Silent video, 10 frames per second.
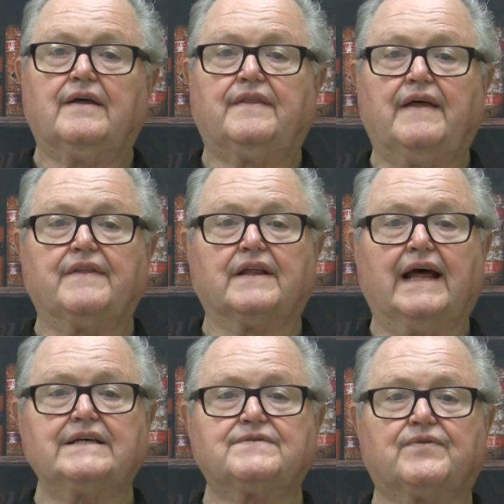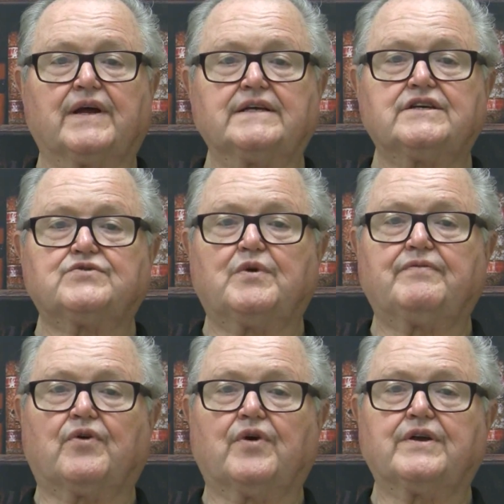Then the last phrase is
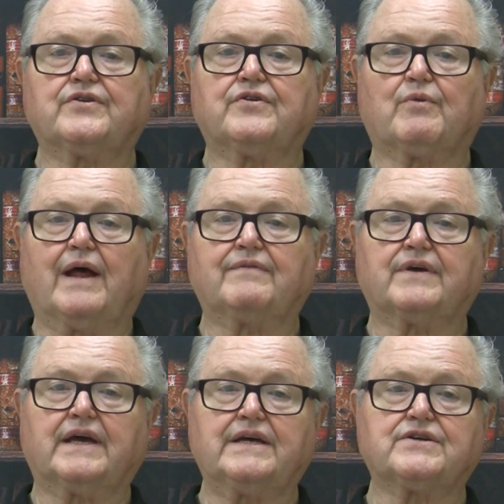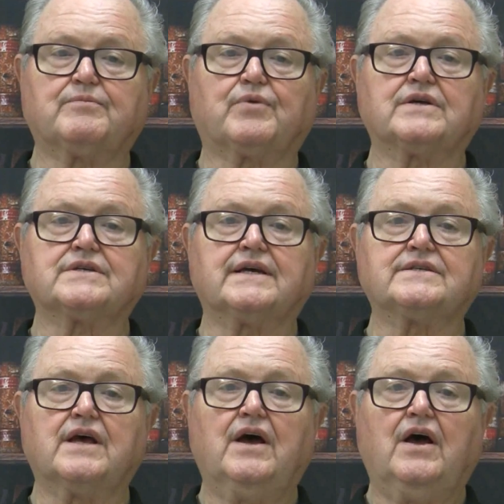referring to the ratification
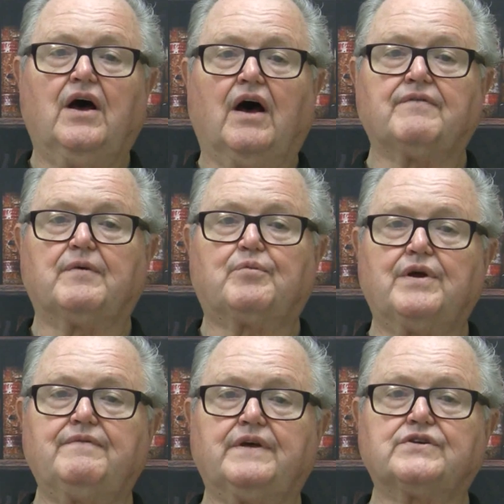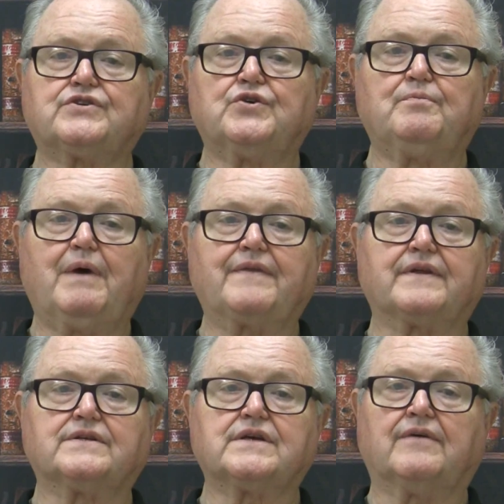process of the previous two
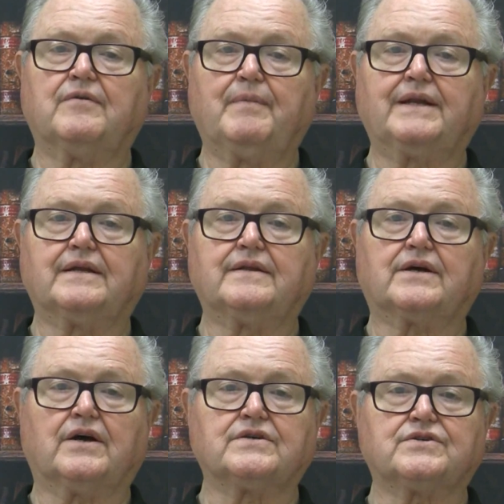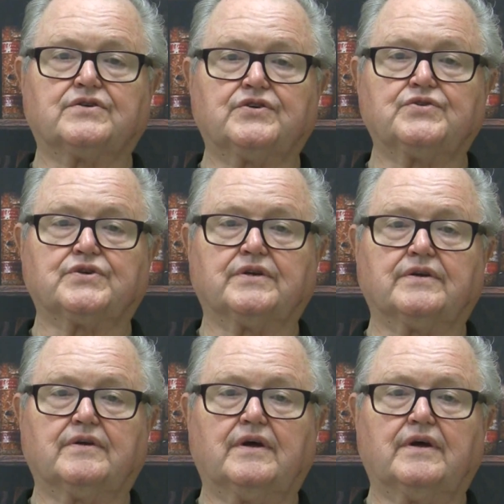methods of amending the Constitution.